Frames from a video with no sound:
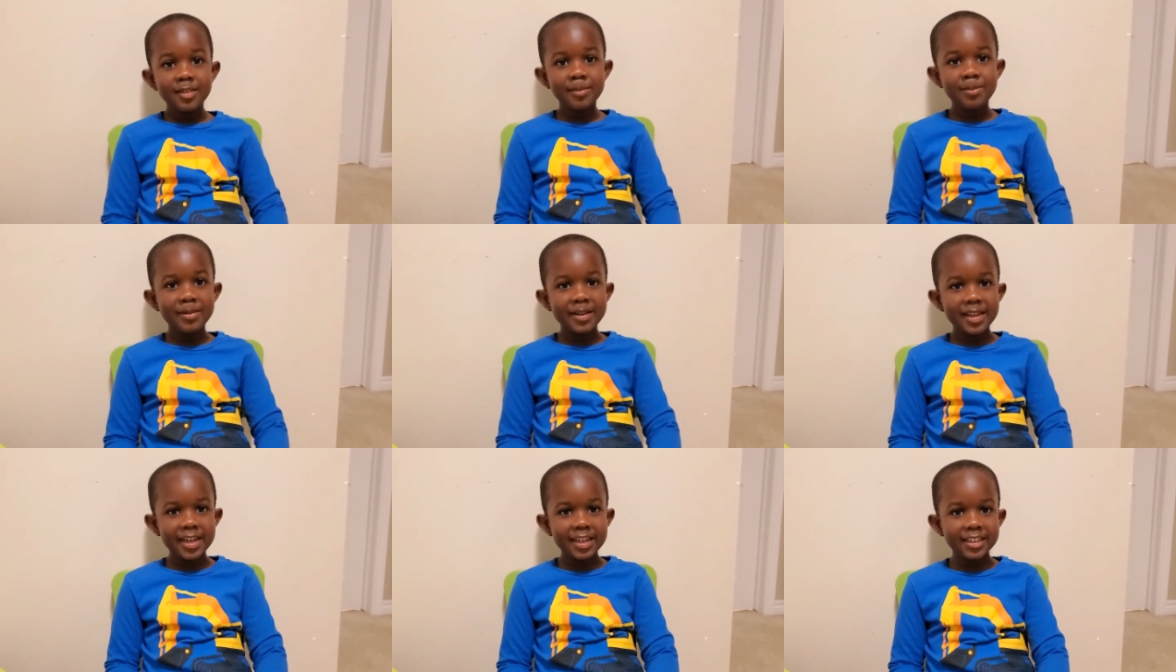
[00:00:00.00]
We're
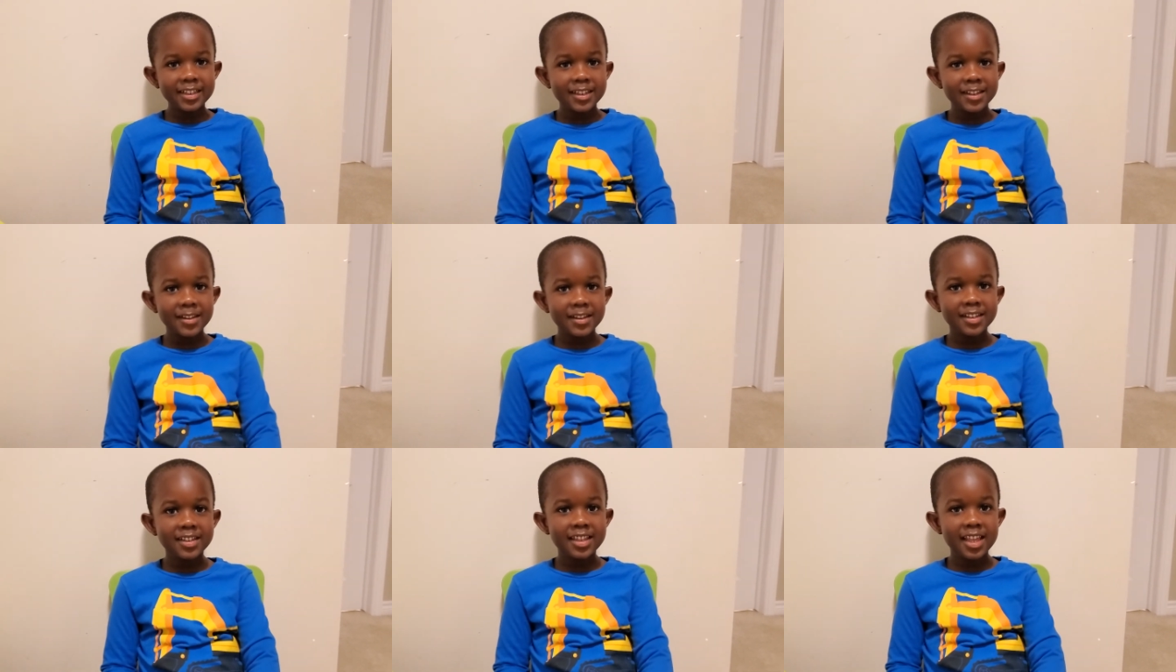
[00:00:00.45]
playing
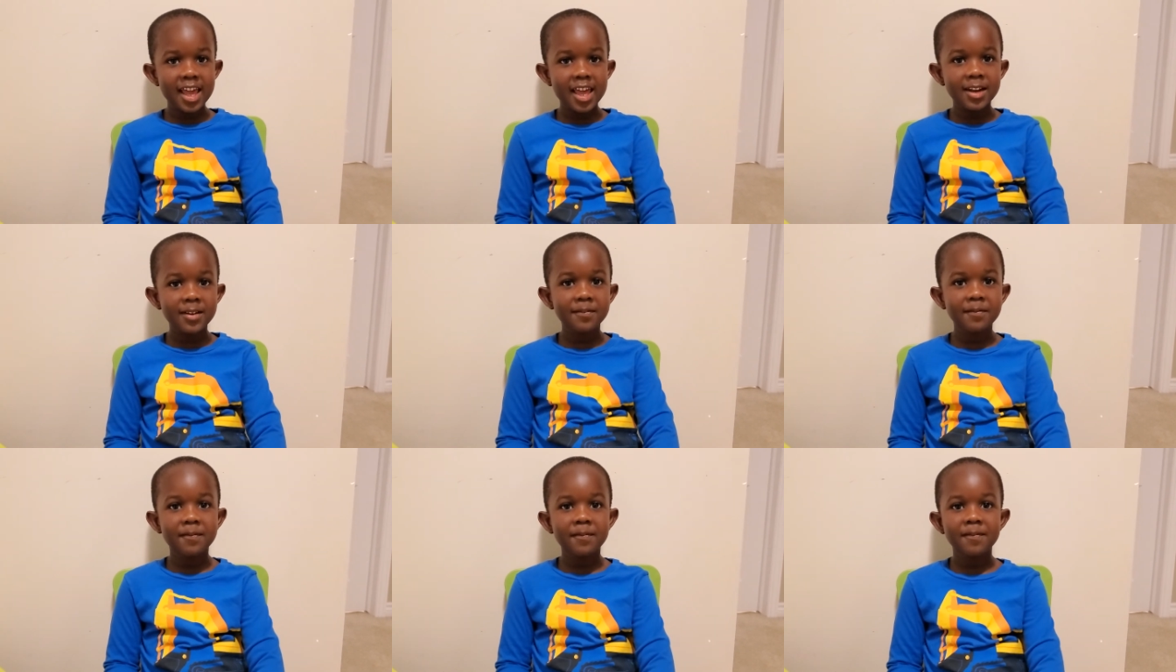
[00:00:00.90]
the 10
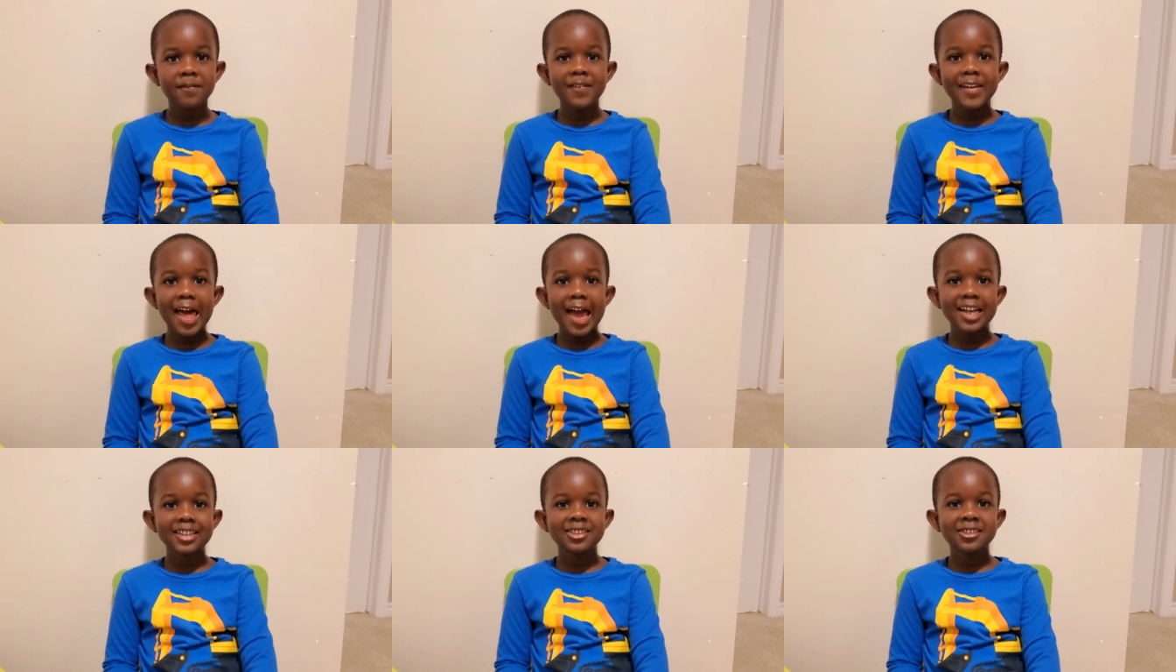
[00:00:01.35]

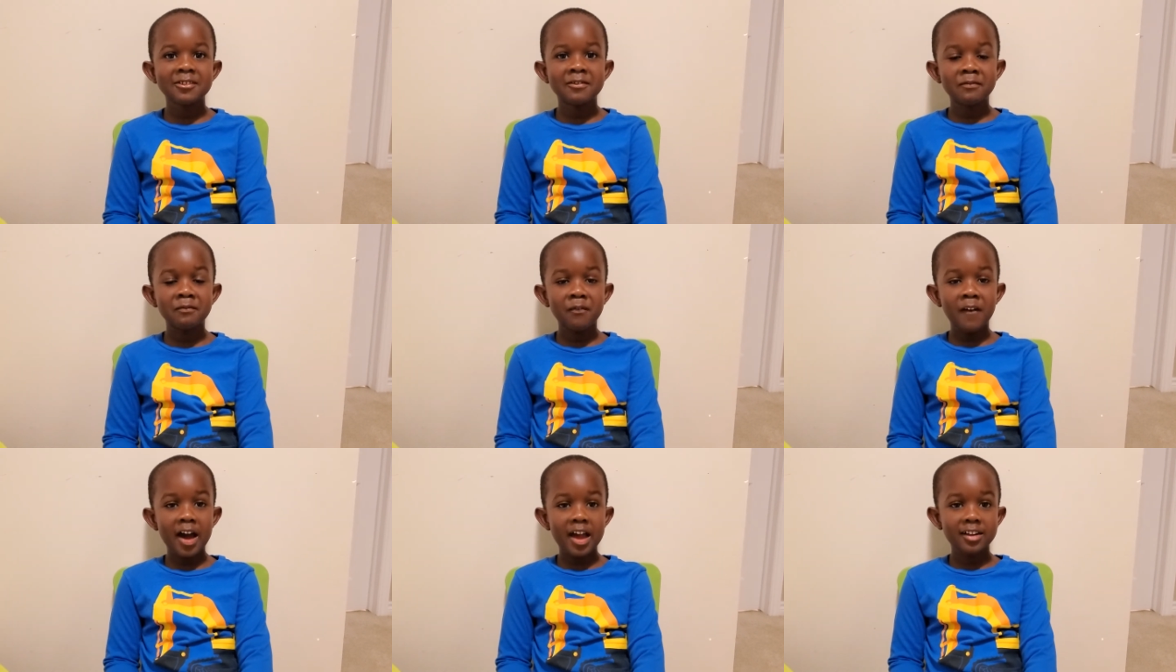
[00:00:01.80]
flashing
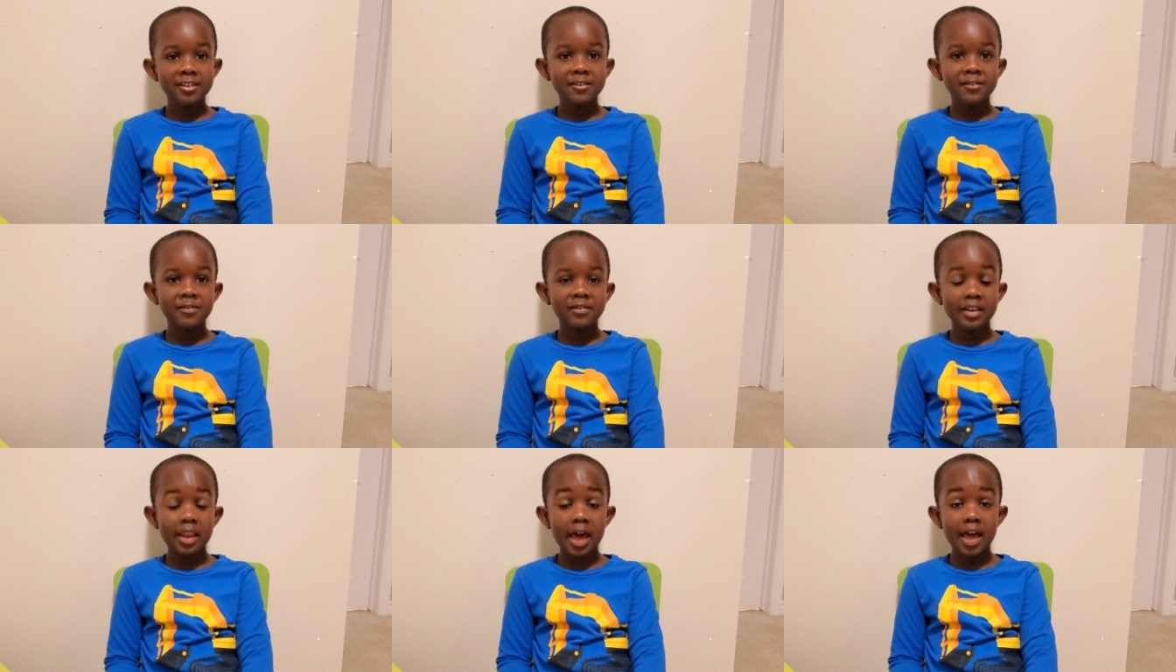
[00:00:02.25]

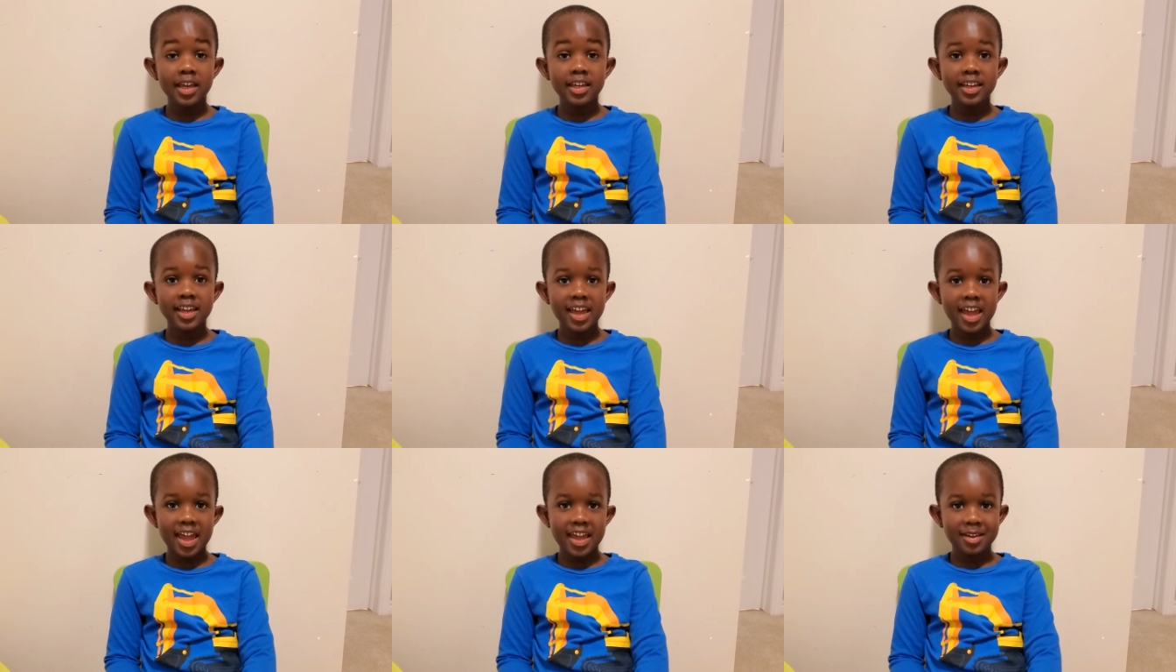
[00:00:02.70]
Firefly
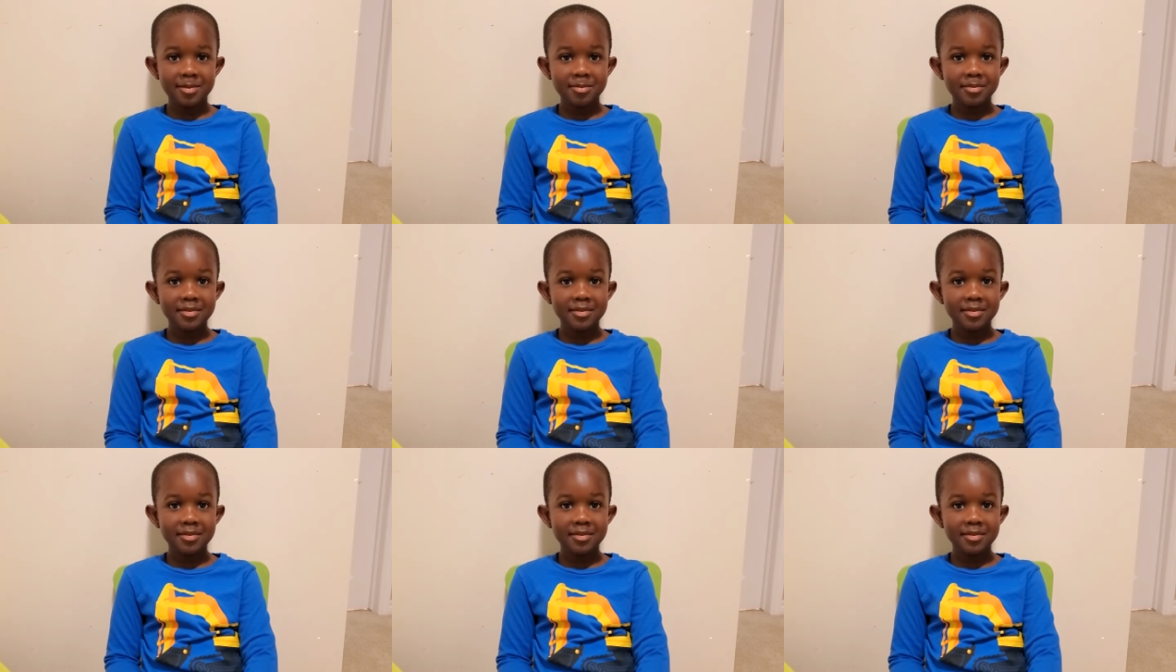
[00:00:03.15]
game.